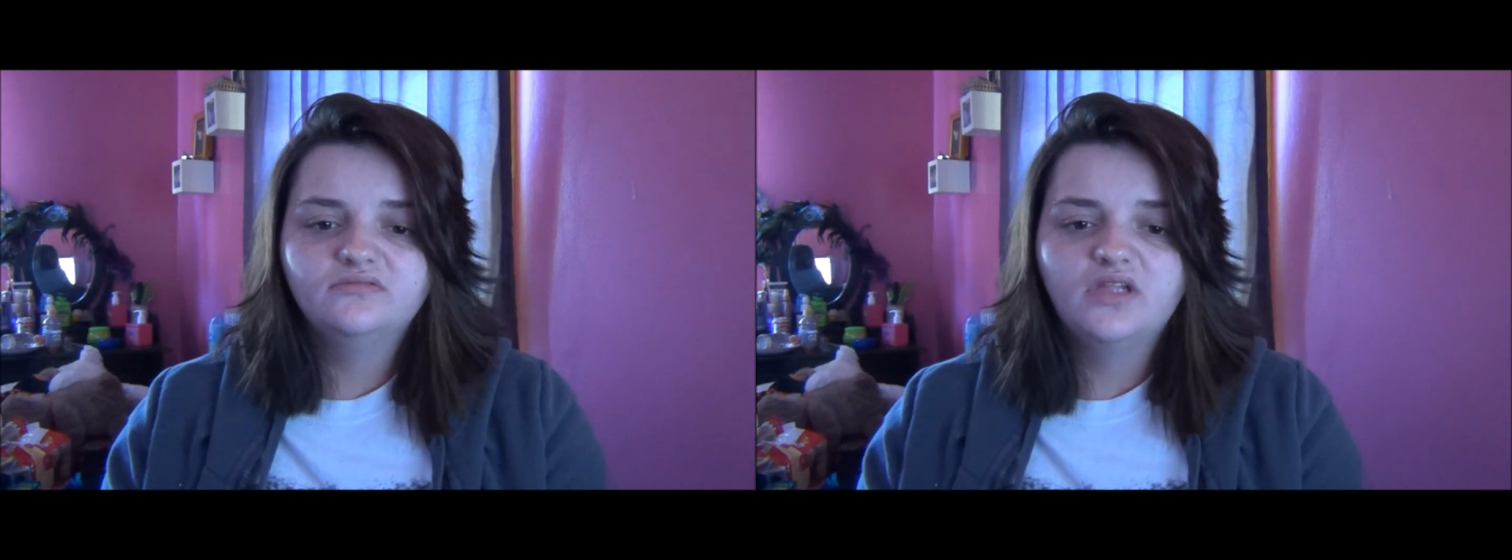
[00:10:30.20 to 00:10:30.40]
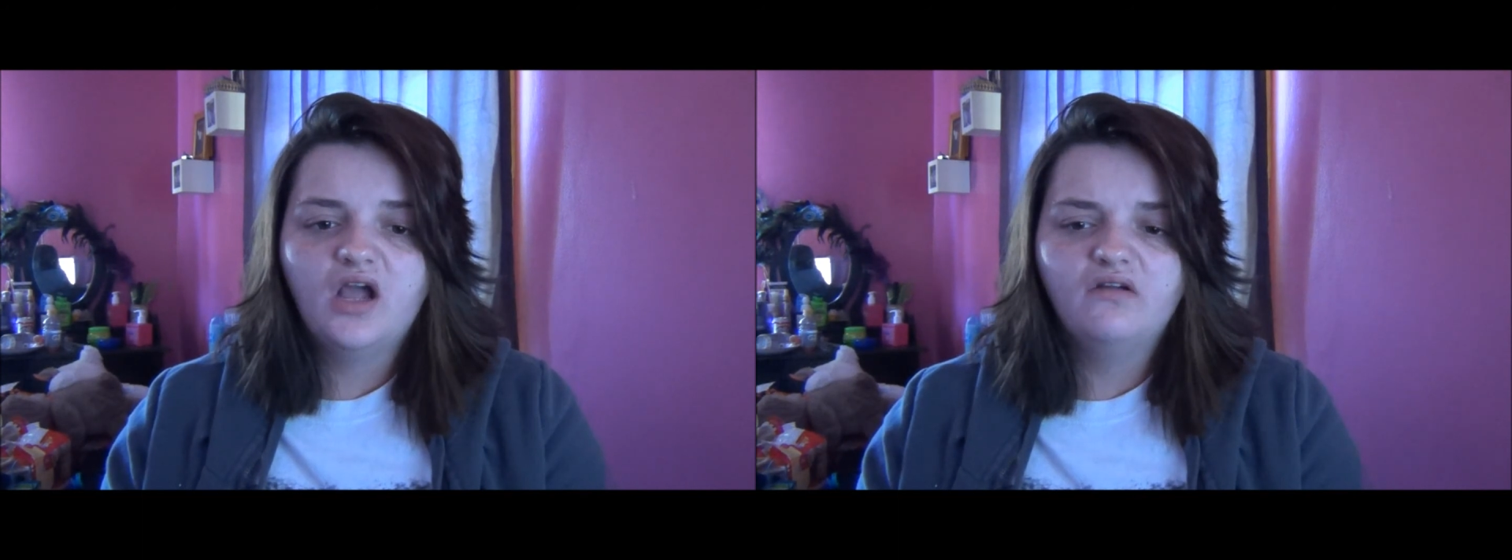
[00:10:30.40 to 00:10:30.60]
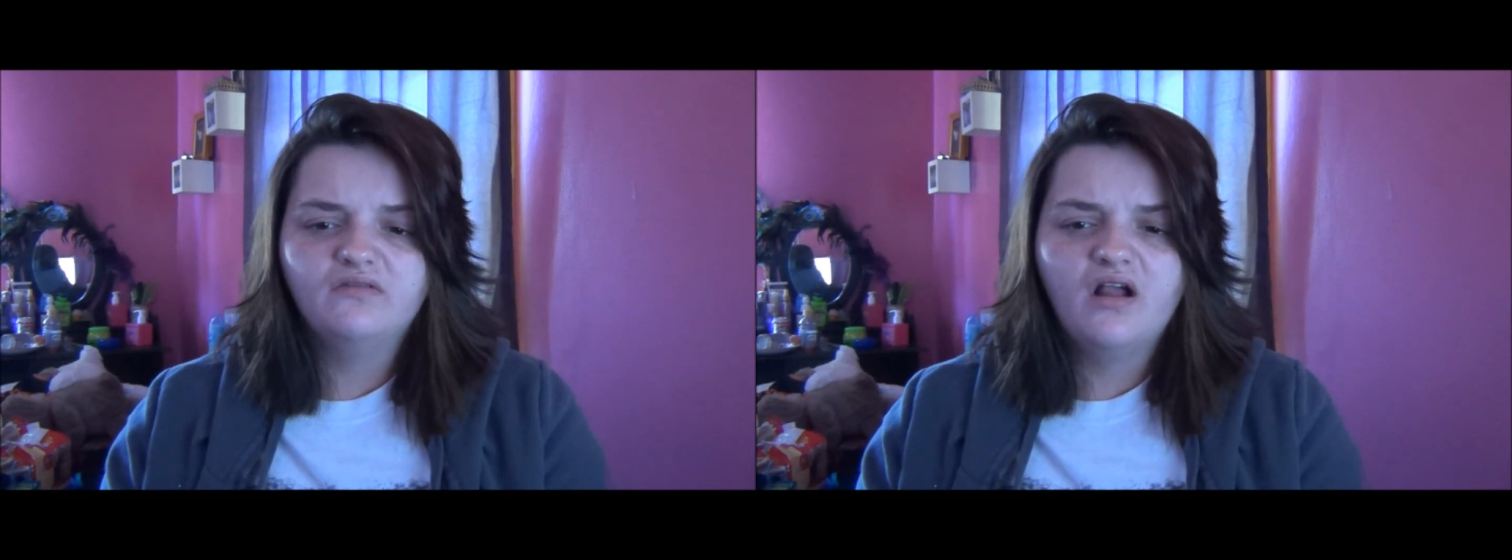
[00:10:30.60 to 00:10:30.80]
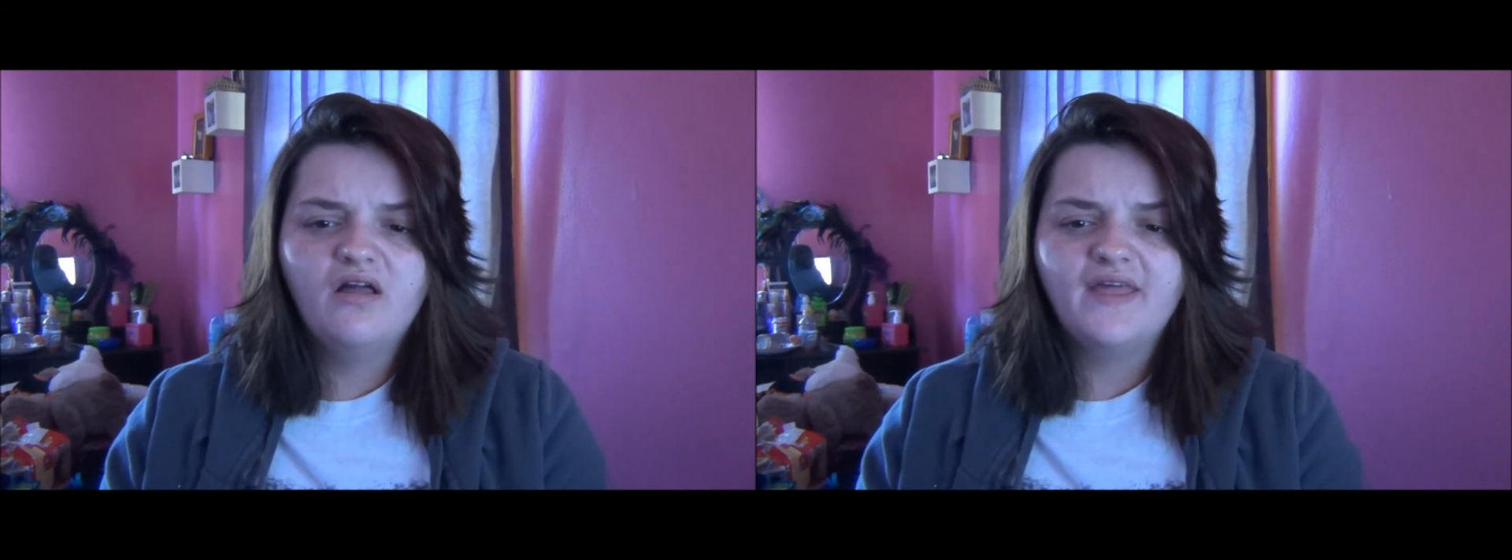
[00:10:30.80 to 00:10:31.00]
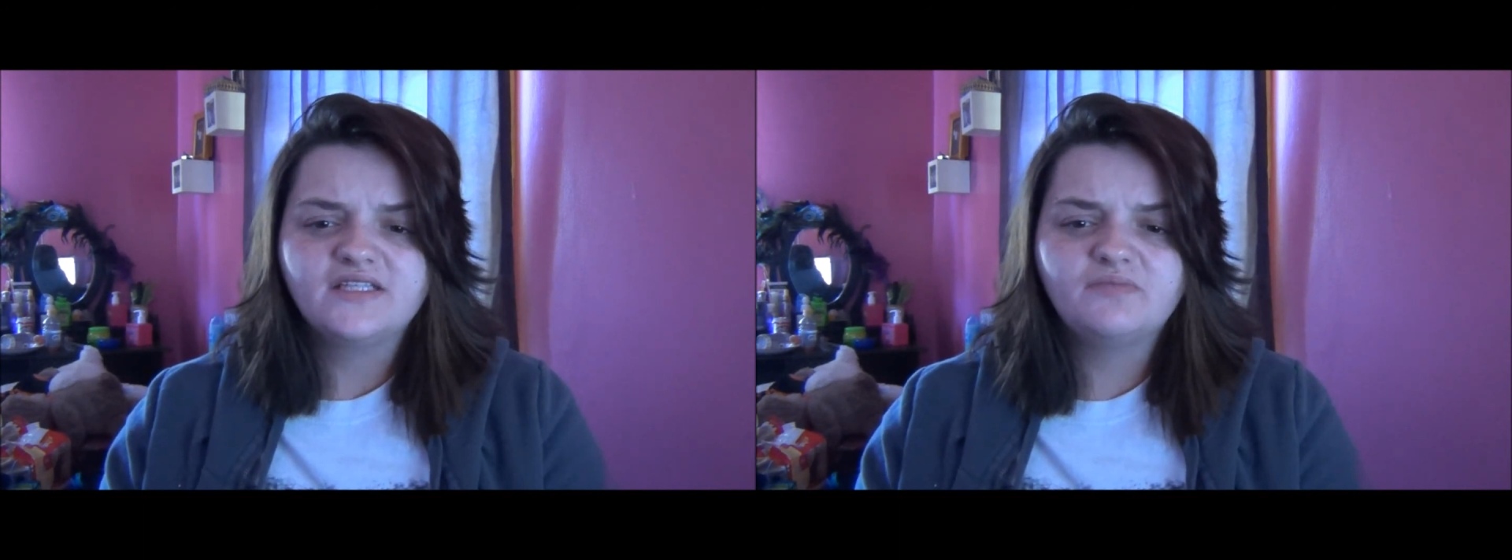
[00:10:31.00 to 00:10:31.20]

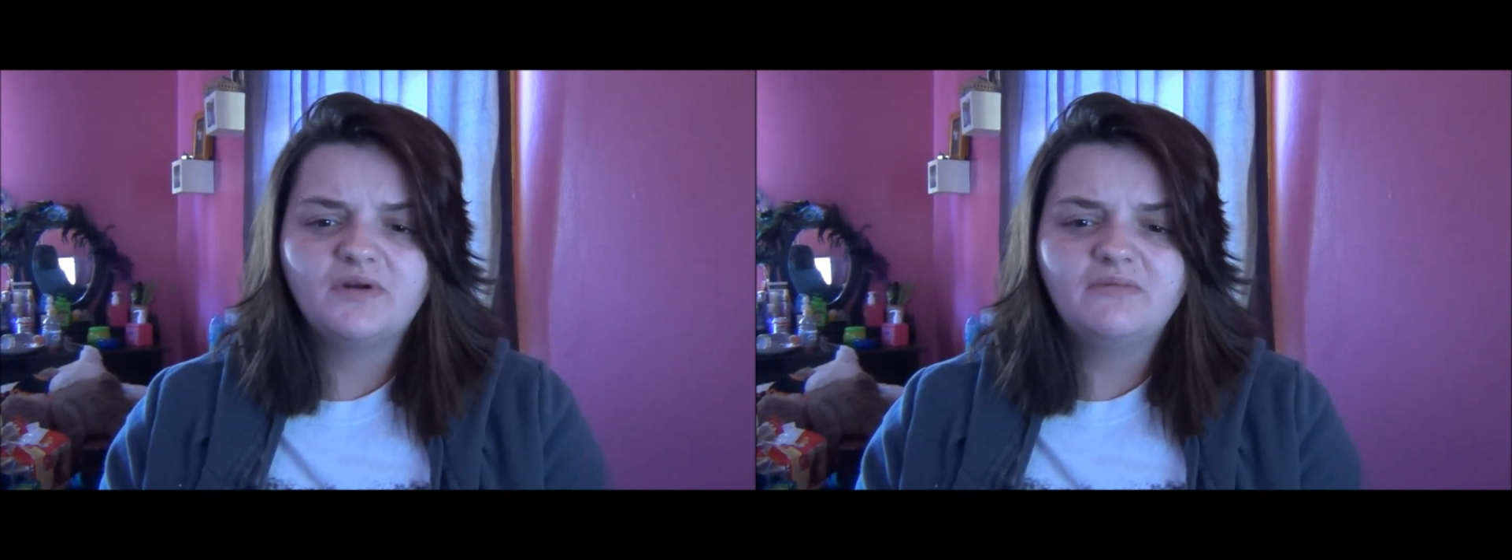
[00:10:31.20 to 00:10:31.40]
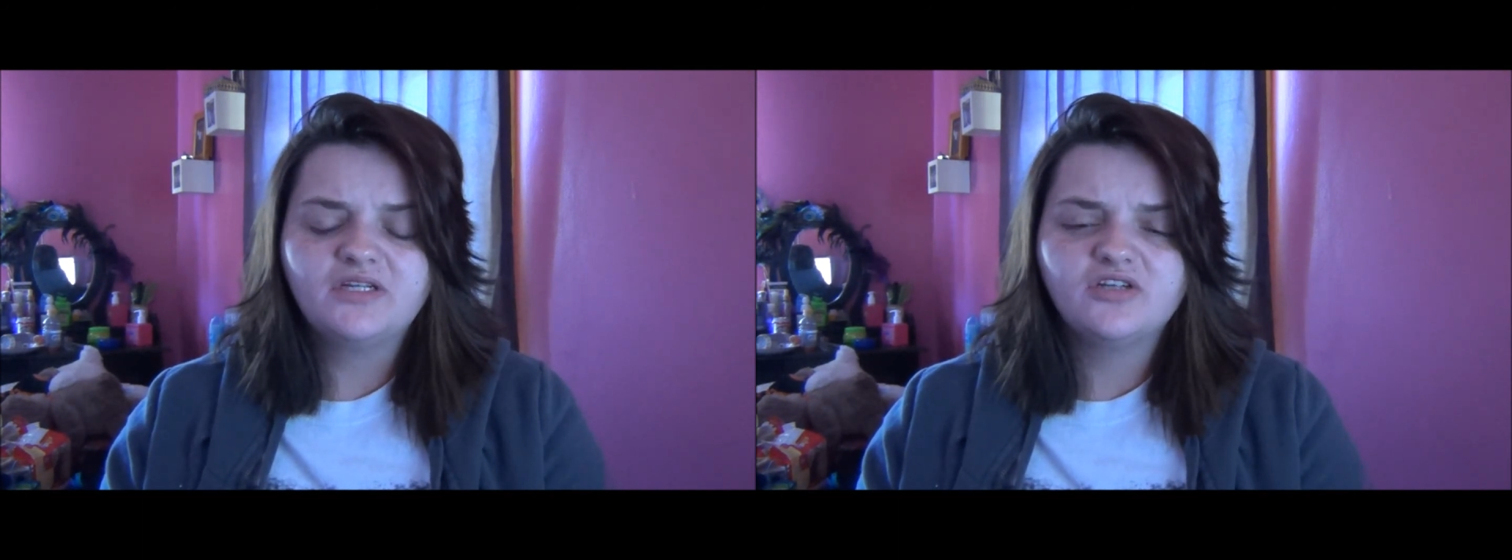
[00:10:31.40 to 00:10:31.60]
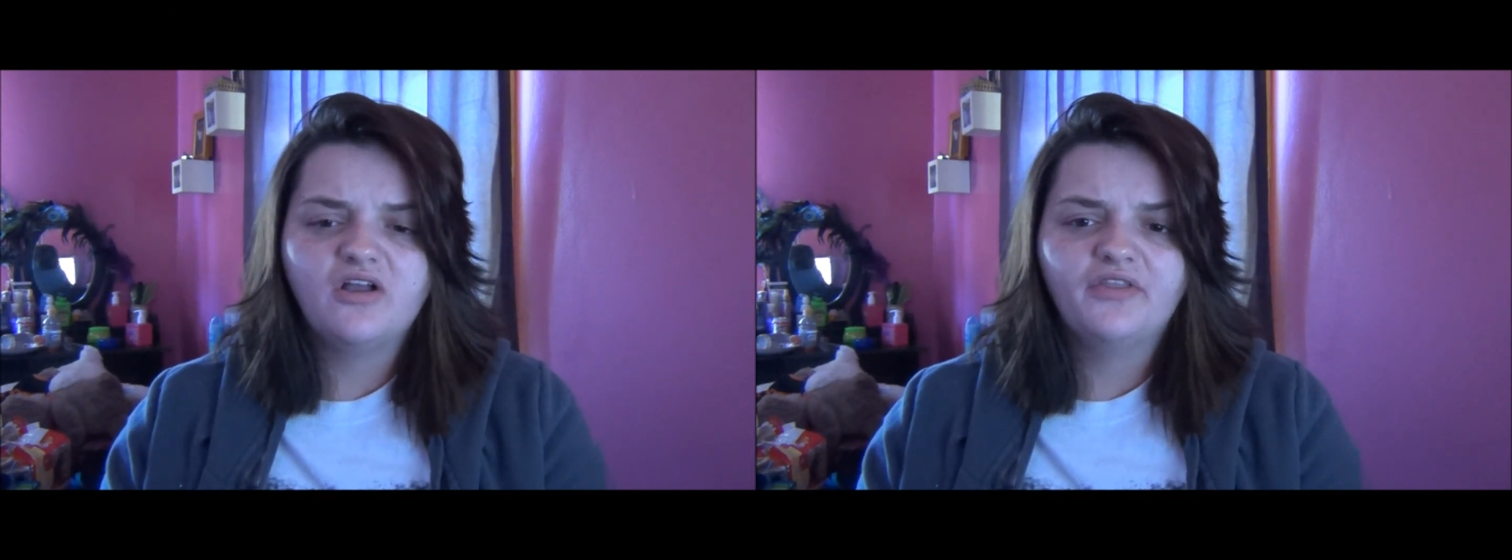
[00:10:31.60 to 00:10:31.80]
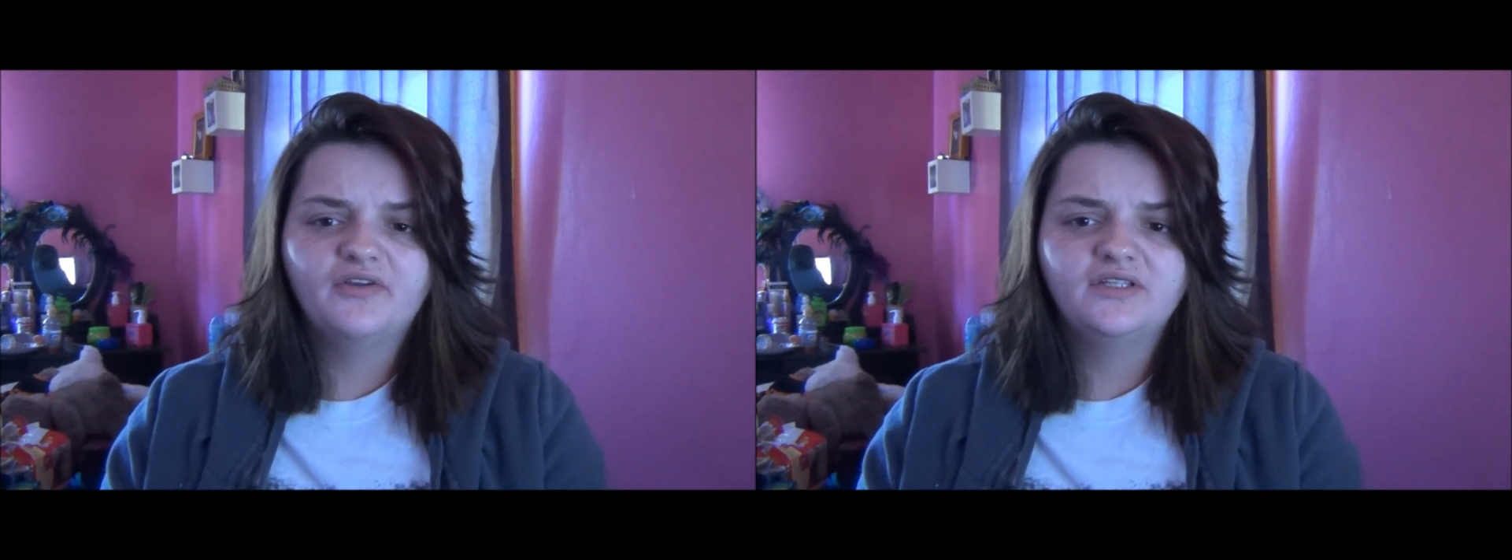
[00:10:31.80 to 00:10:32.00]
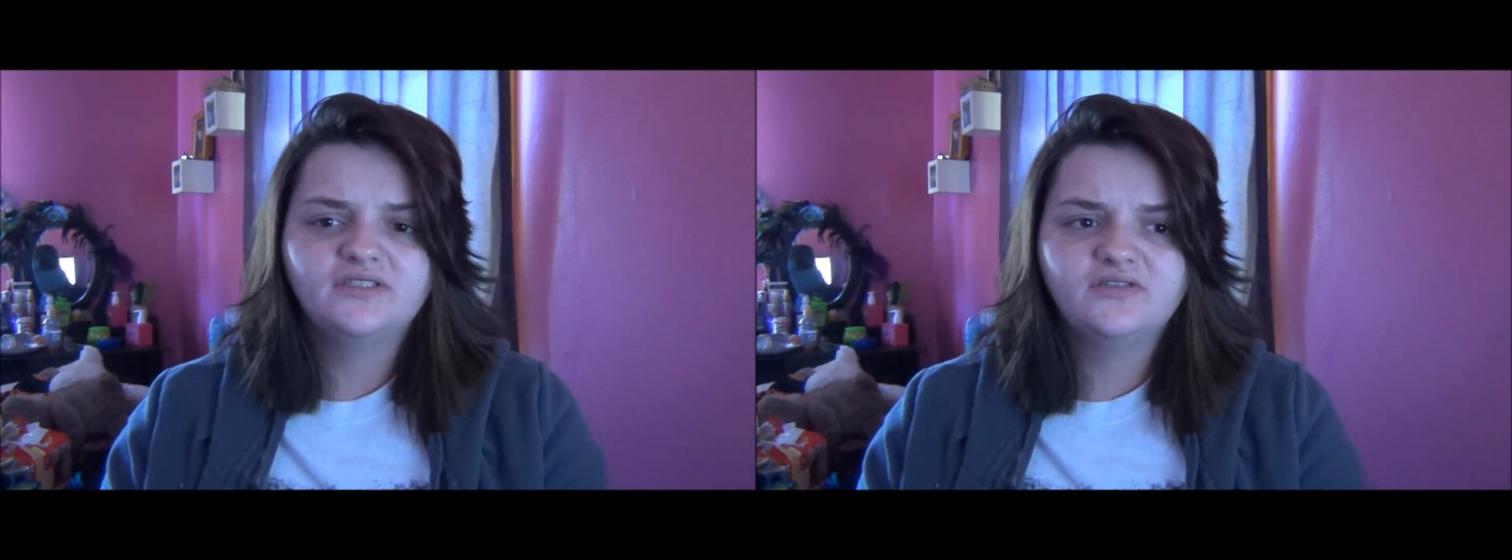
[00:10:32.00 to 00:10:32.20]
overall that's pretty much all
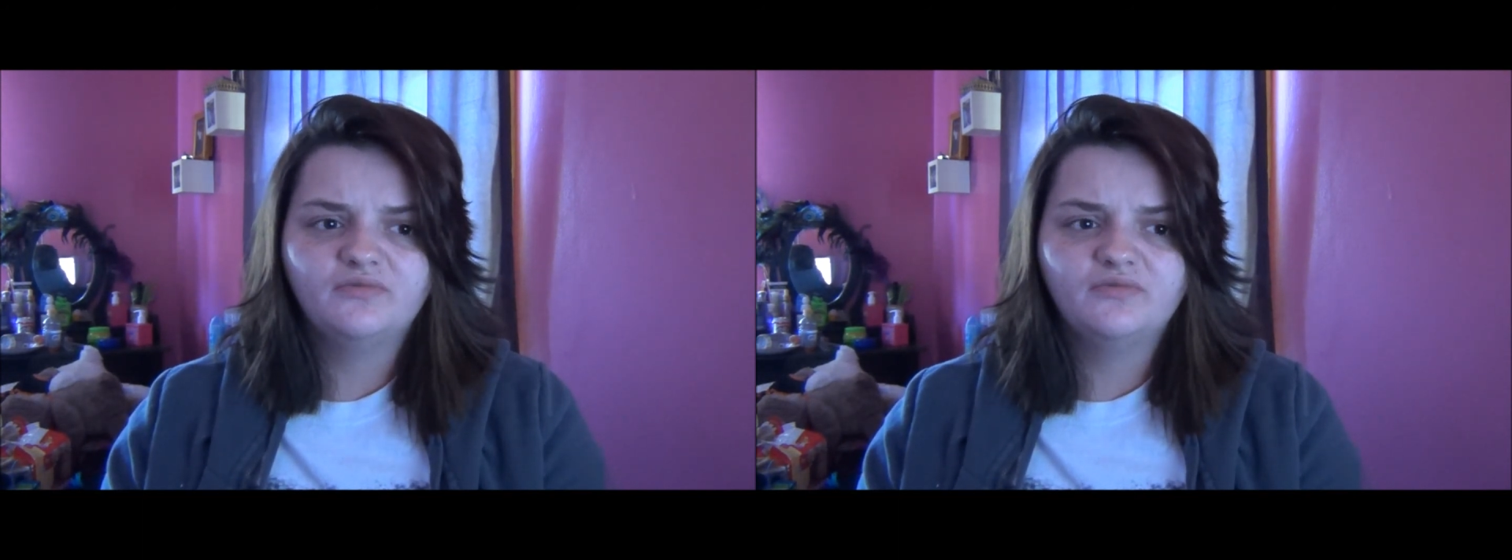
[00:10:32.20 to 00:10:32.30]
there is